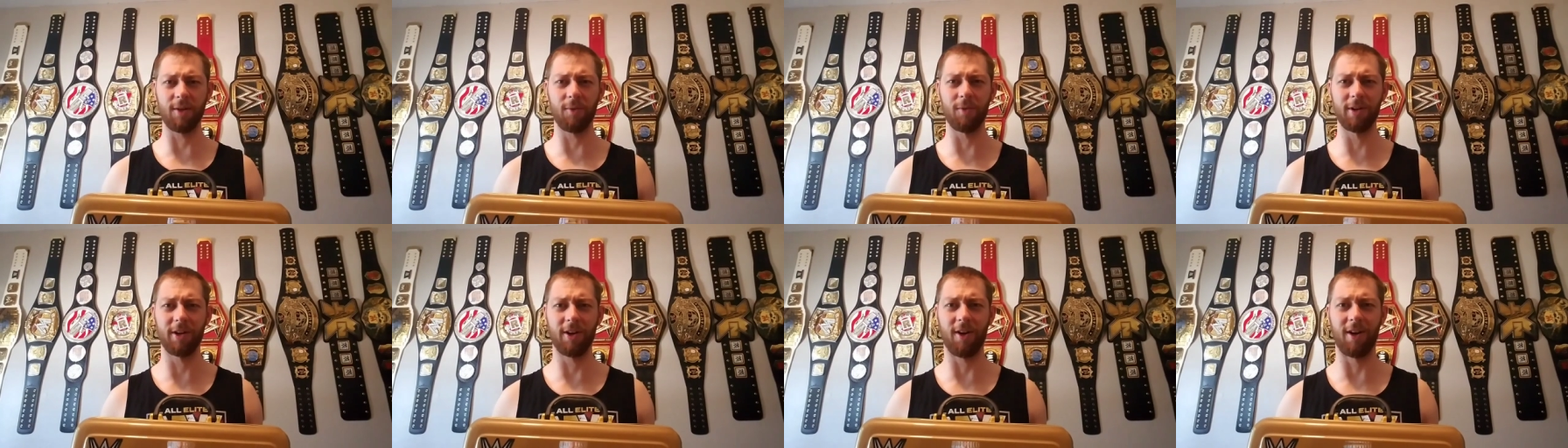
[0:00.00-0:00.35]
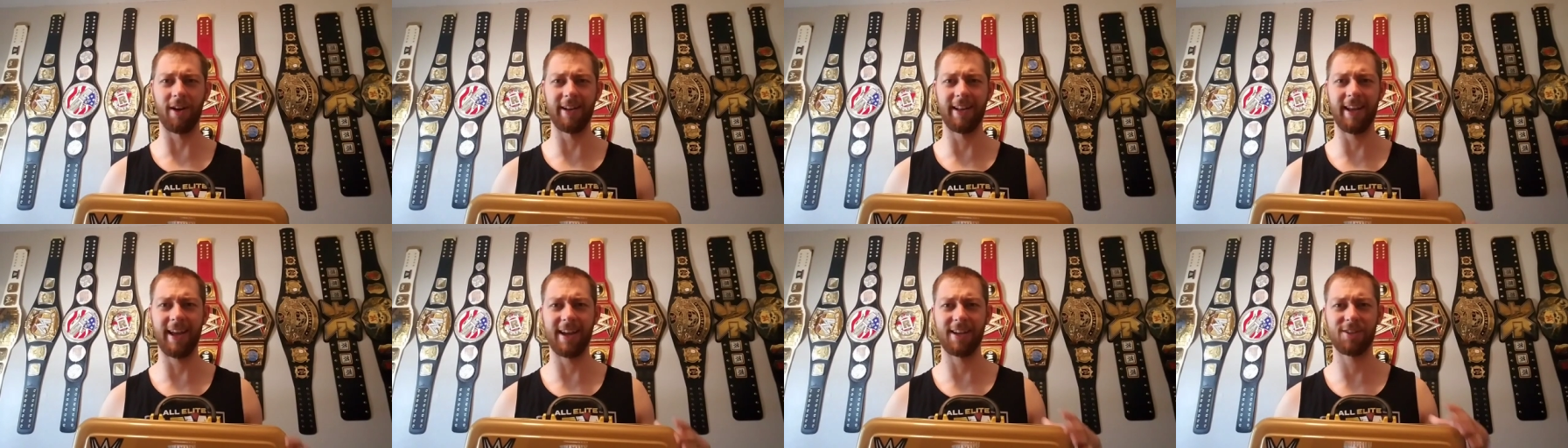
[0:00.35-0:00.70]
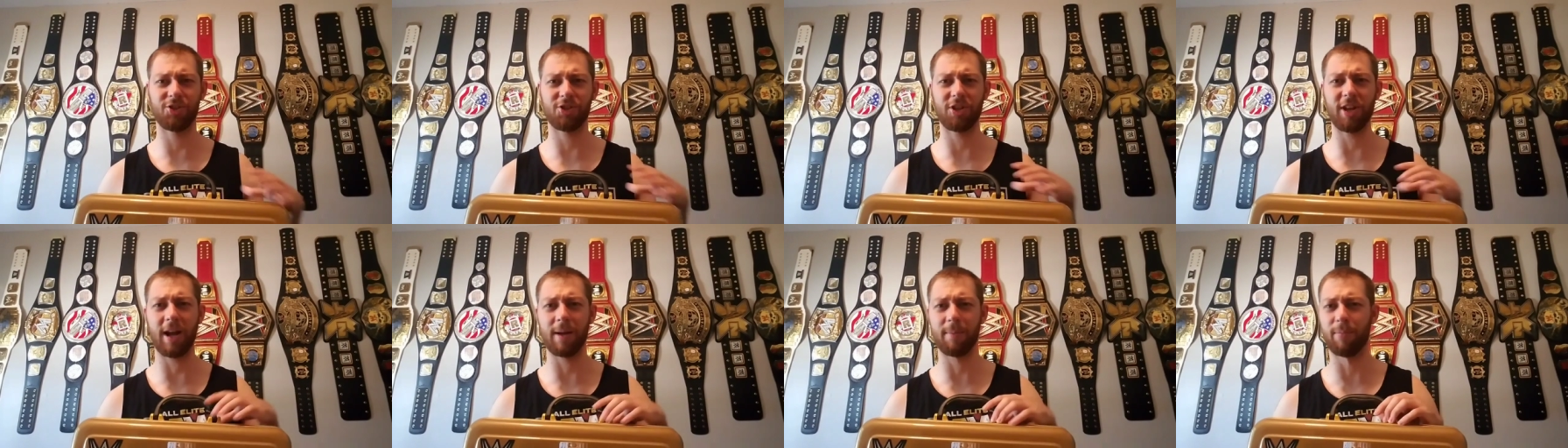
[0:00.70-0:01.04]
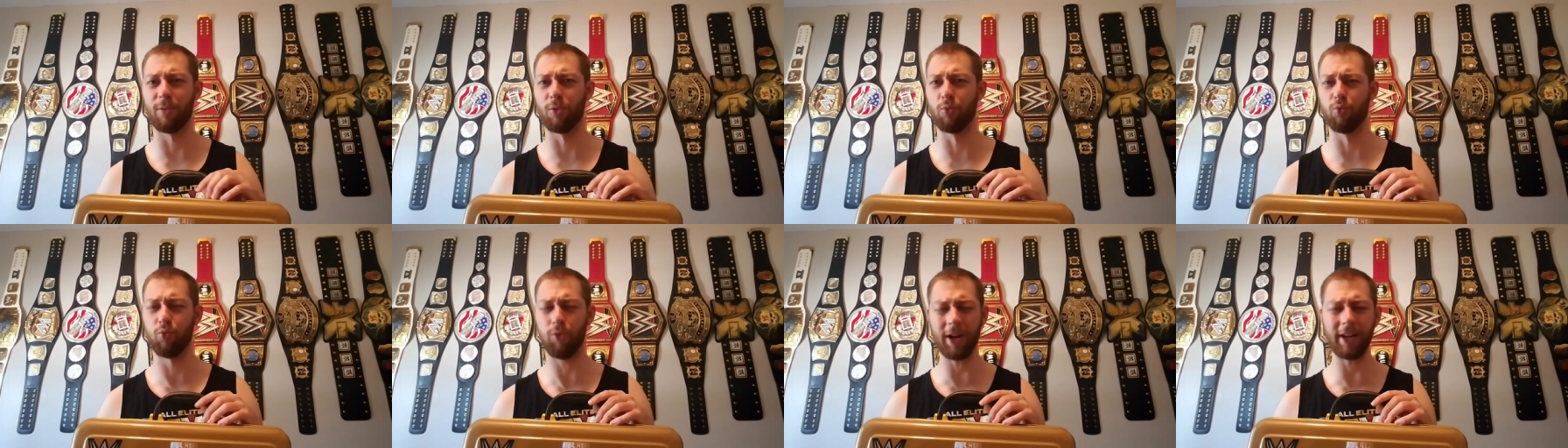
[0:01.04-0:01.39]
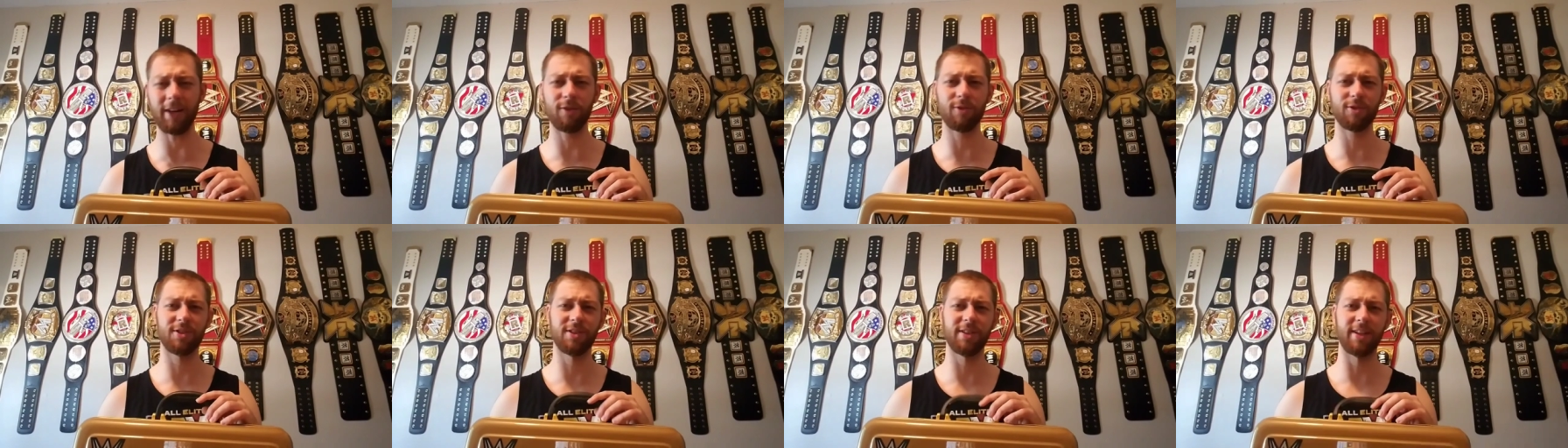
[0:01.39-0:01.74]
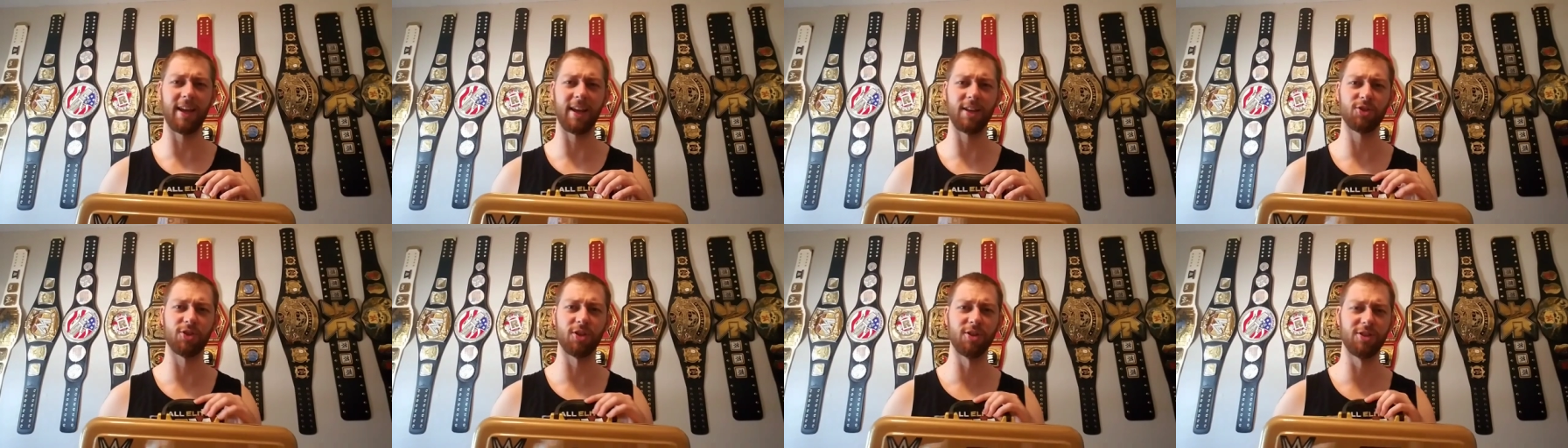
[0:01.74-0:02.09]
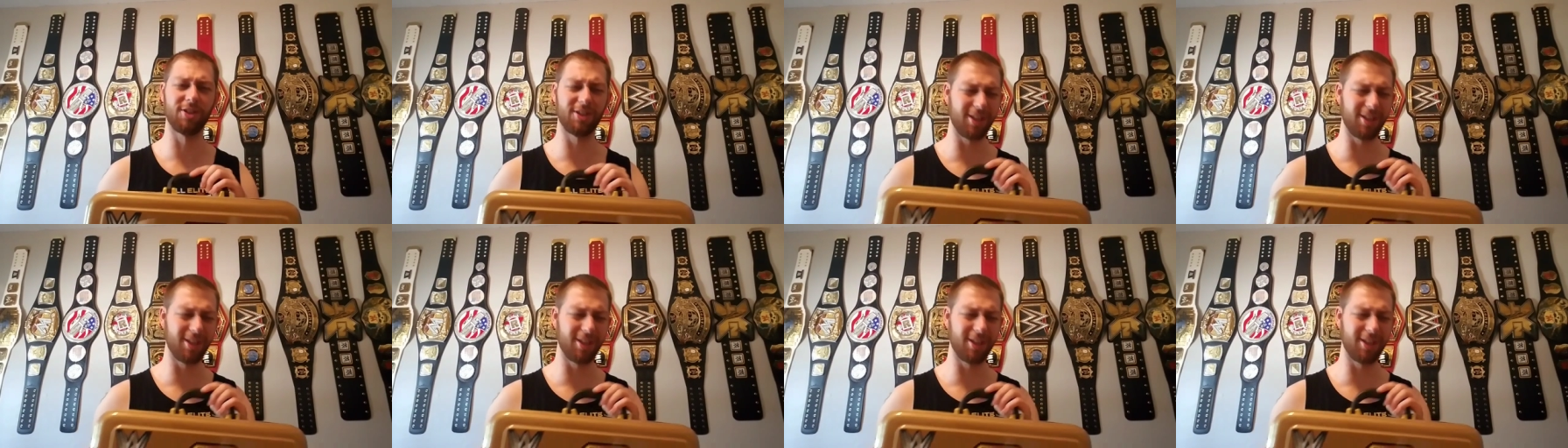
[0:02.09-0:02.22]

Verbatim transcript: going on? Hashtag Burritos Nation.